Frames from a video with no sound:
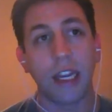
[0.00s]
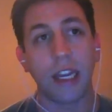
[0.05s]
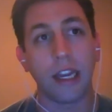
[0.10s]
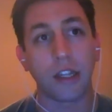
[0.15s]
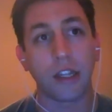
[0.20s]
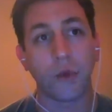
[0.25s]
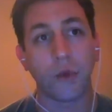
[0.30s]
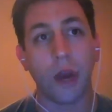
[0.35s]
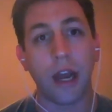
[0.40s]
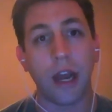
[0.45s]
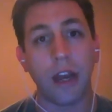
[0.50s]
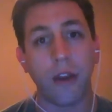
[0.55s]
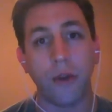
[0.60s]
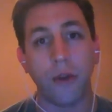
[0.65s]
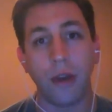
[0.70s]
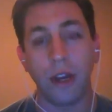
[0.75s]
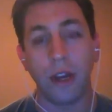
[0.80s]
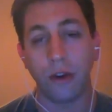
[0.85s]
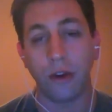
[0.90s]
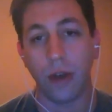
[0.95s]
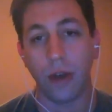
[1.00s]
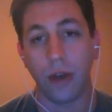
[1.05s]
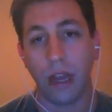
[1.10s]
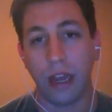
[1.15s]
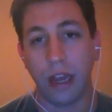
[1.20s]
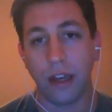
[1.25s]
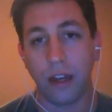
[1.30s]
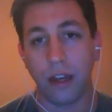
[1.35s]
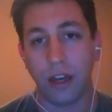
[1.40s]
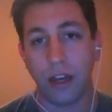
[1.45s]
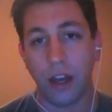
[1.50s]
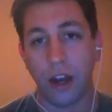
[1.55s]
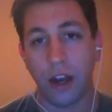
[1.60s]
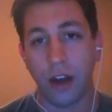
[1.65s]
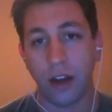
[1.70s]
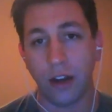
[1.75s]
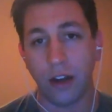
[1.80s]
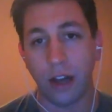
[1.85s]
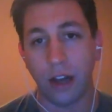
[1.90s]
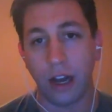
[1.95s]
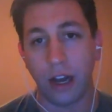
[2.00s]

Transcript: It's Ryan O'Neal and young